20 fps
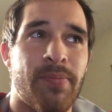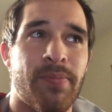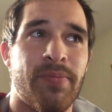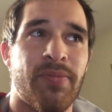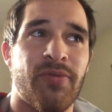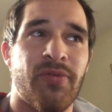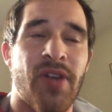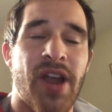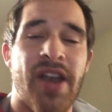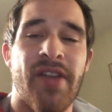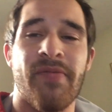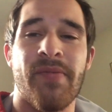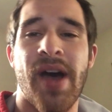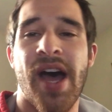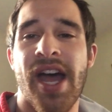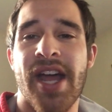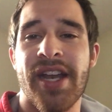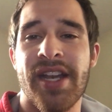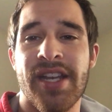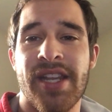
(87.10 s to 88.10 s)
friend of
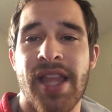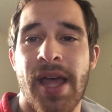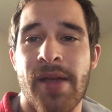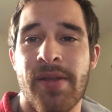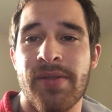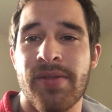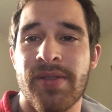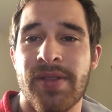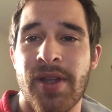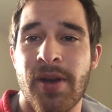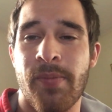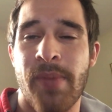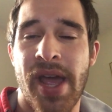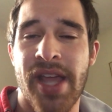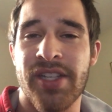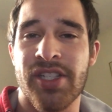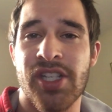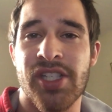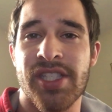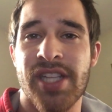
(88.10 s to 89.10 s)
mine that their
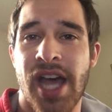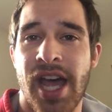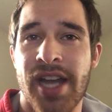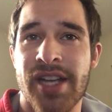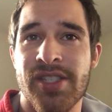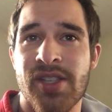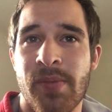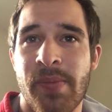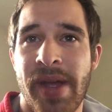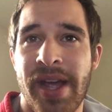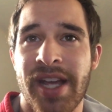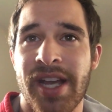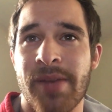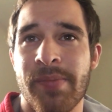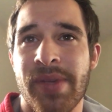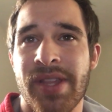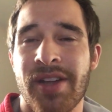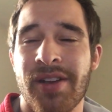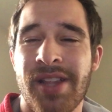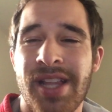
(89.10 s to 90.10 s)
pet just died, is their pet gonna
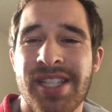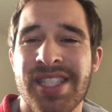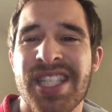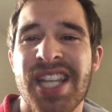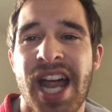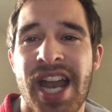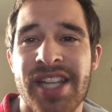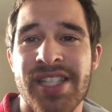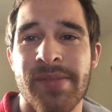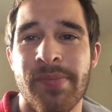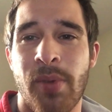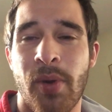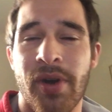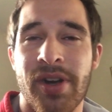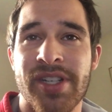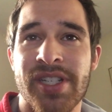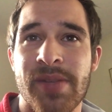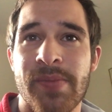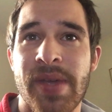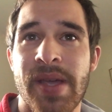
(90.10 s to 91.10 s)
be there? That's not as
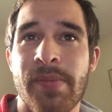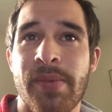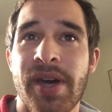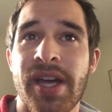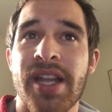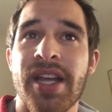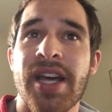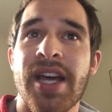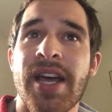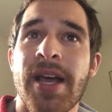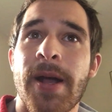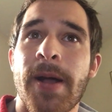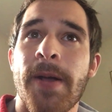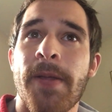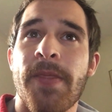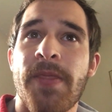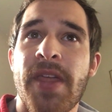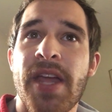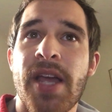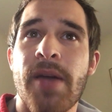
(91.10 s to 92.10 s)
important to me. But
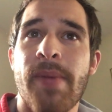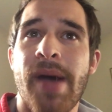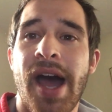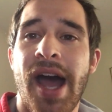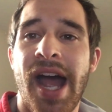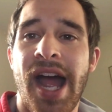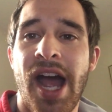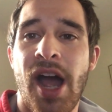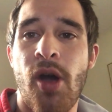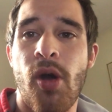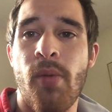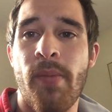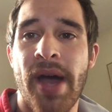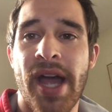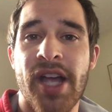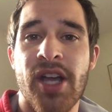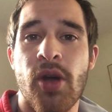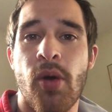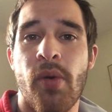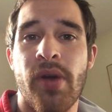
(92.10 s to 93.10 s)
think about, how am
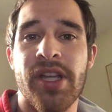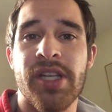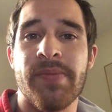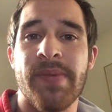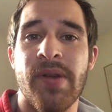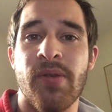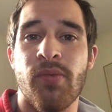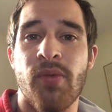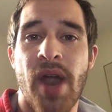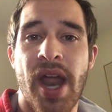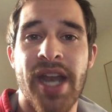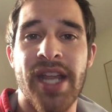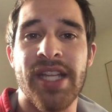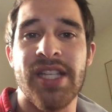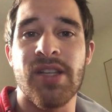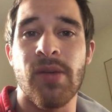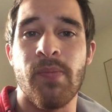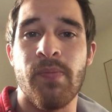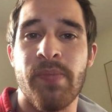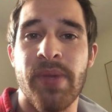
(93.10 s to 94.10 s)
I going to be ready
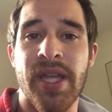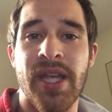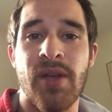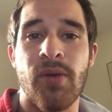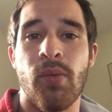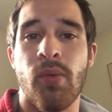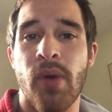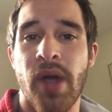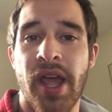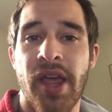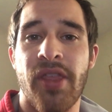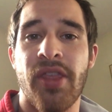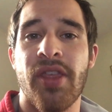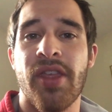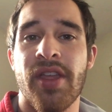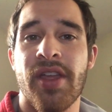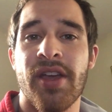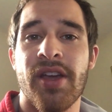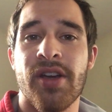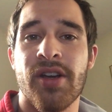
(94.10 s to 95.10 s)
to be
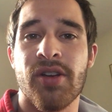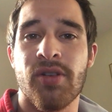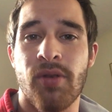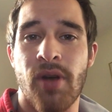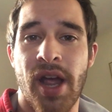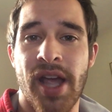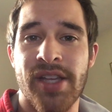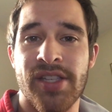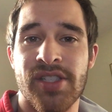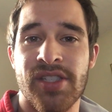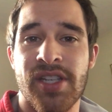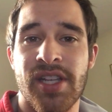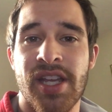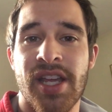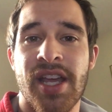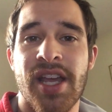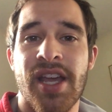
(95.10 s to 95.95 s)
with Christ,